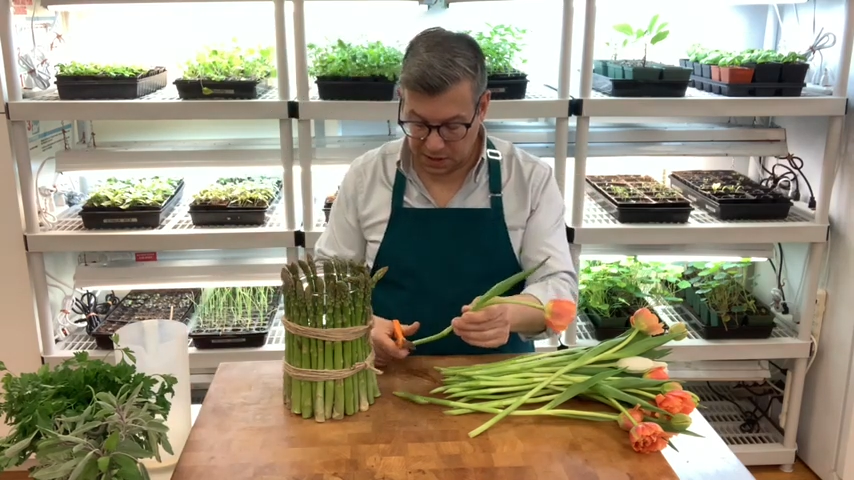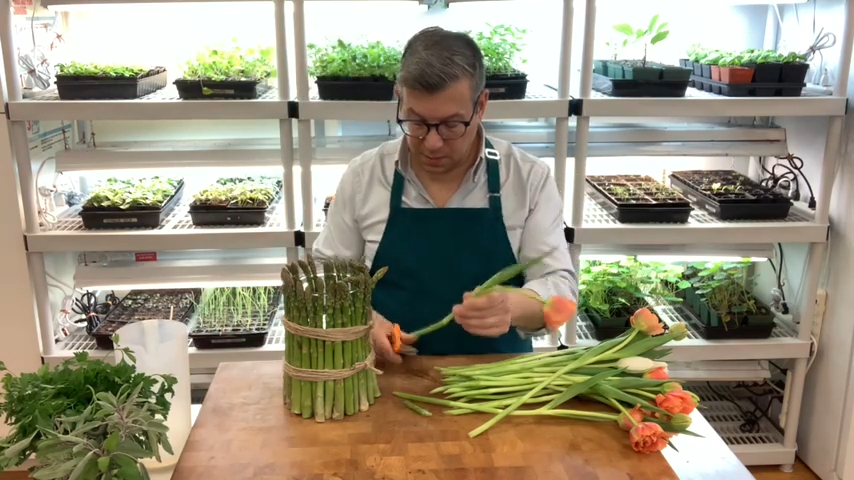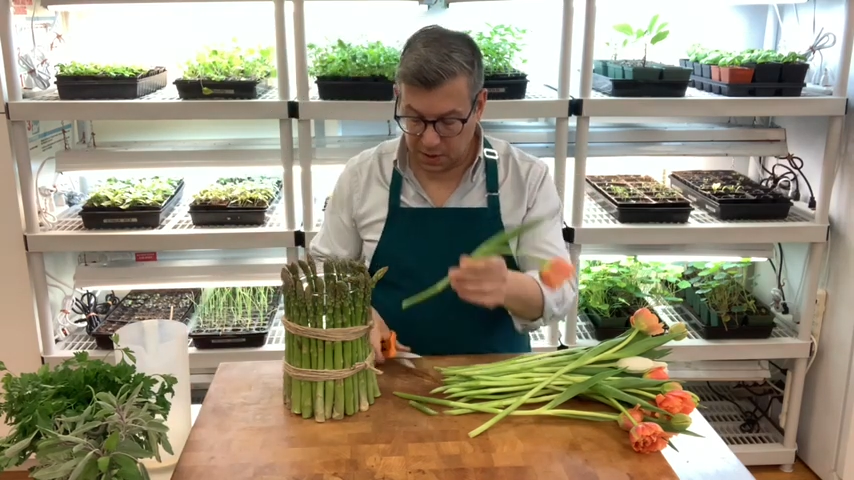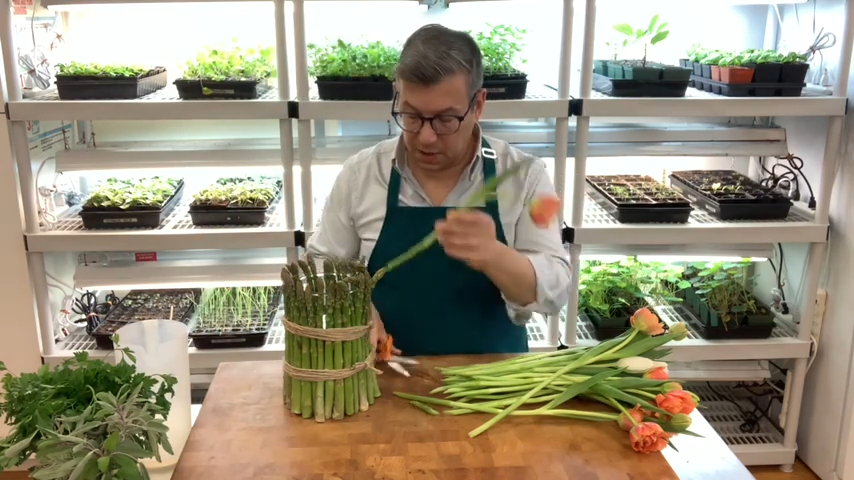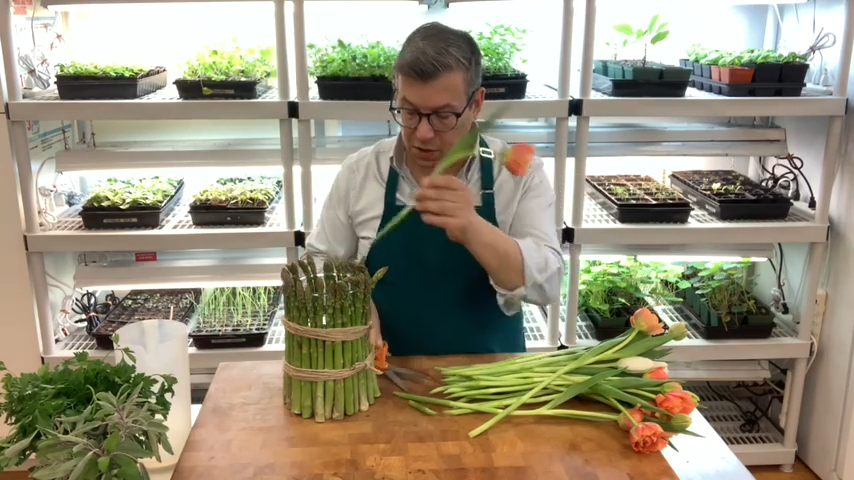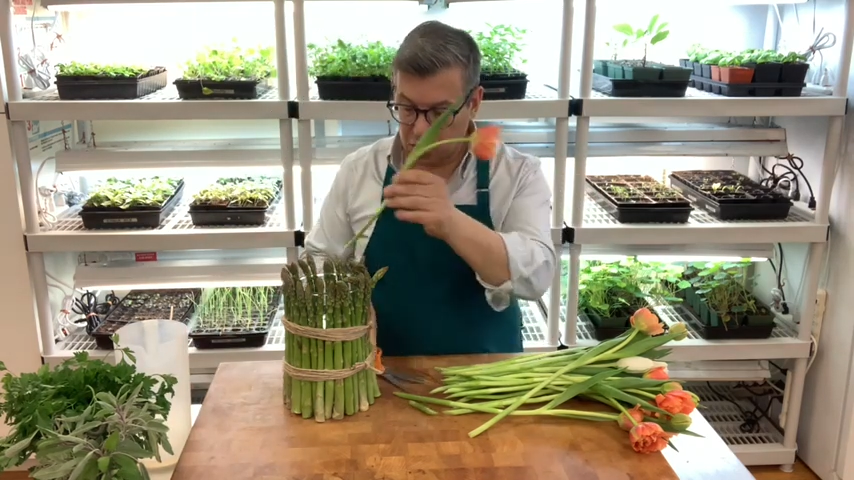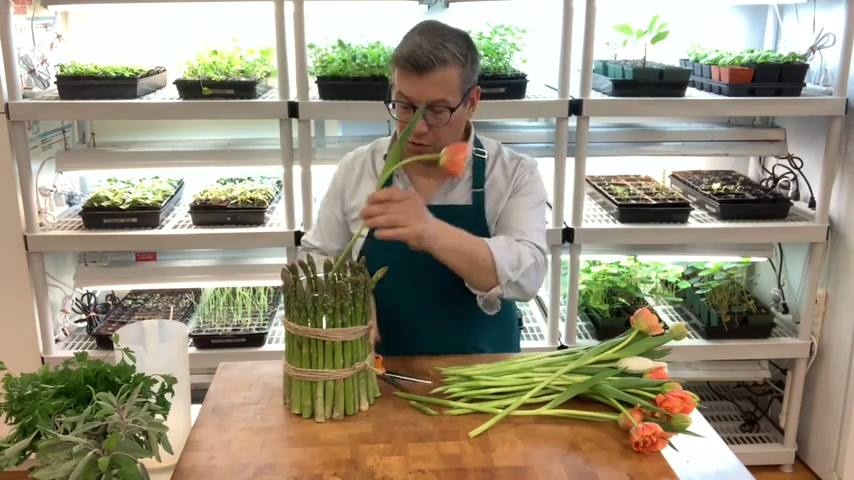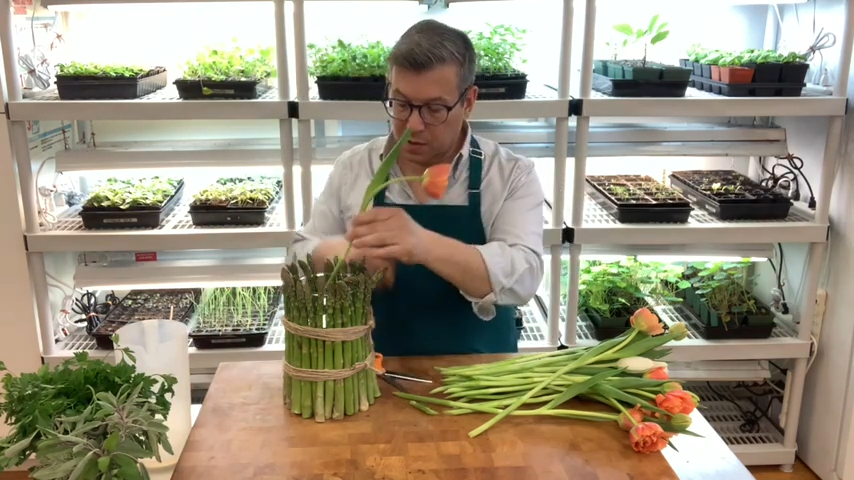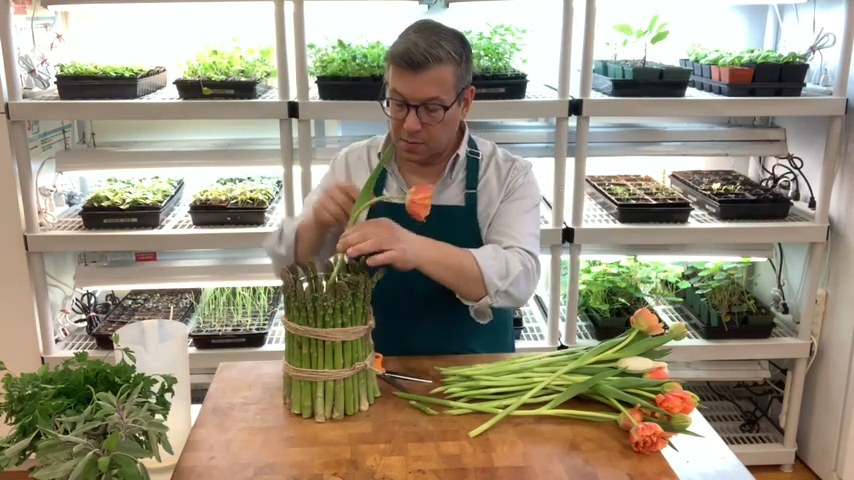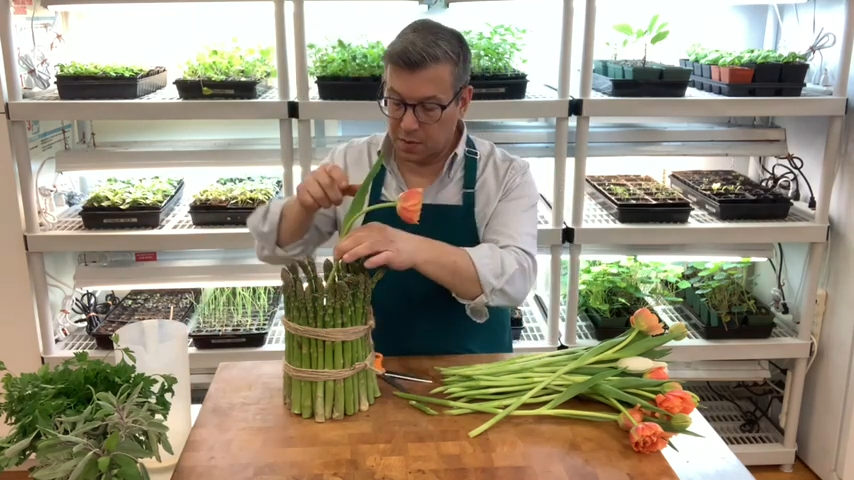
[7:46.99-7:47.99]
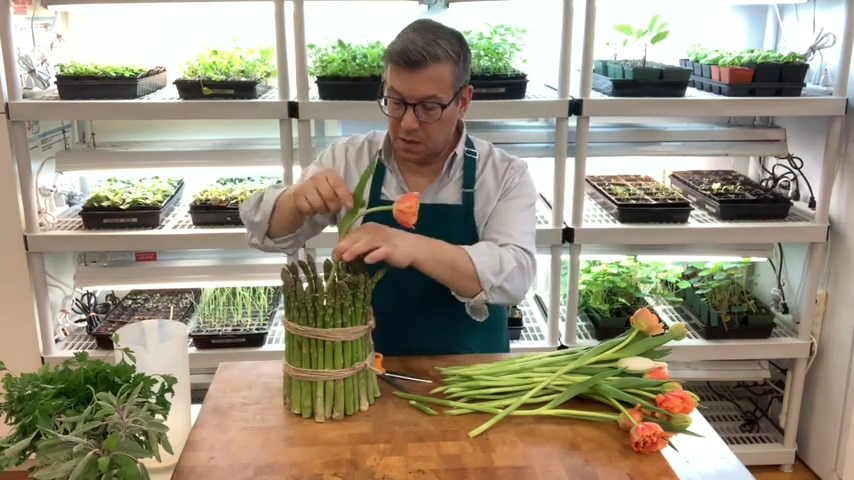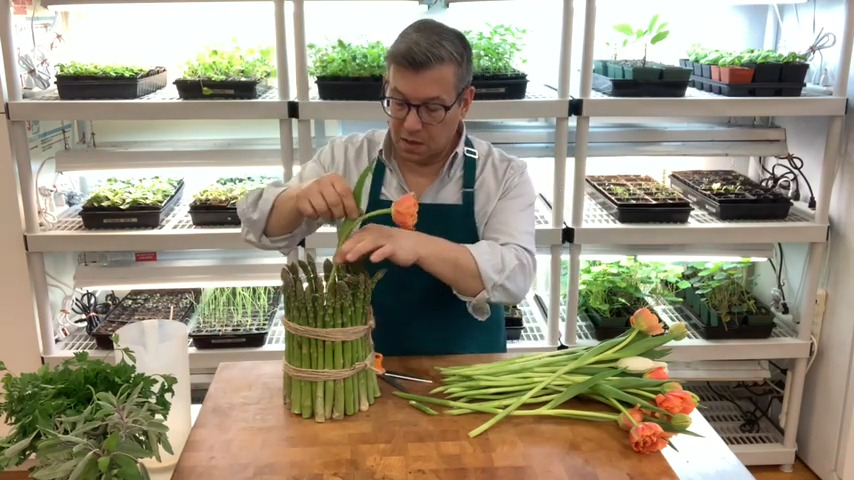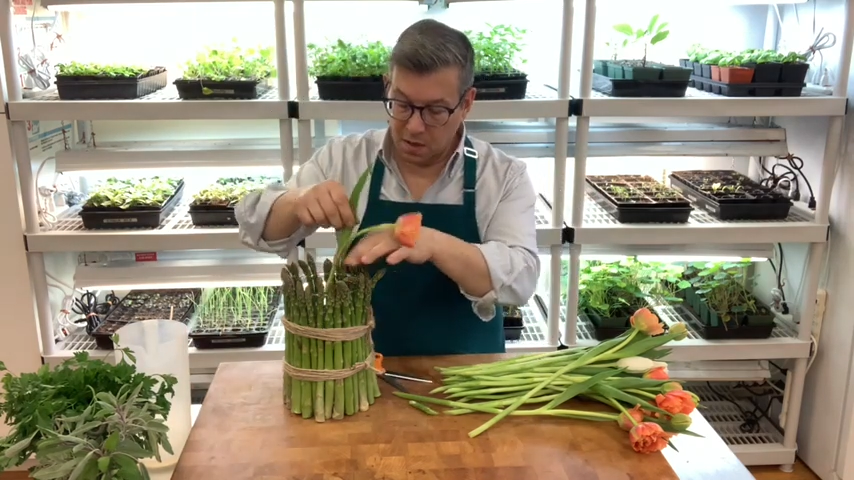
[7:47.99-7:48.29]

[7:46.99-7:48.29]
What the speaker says: I'm going to trim